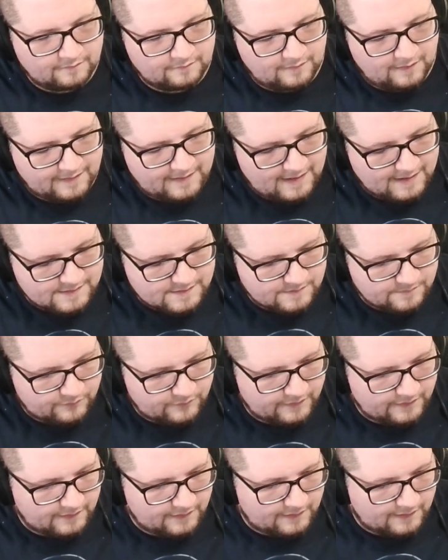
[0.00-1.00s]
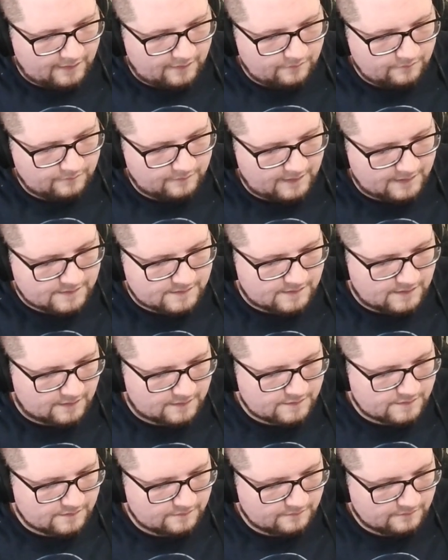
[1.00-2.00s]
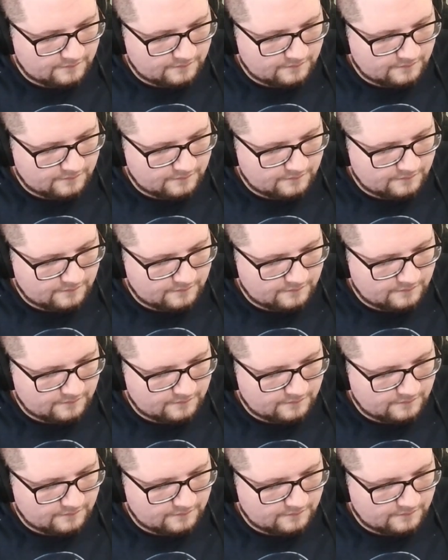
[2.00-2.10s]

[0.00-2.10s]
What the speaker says: well I can't Sabrina now. That sucks.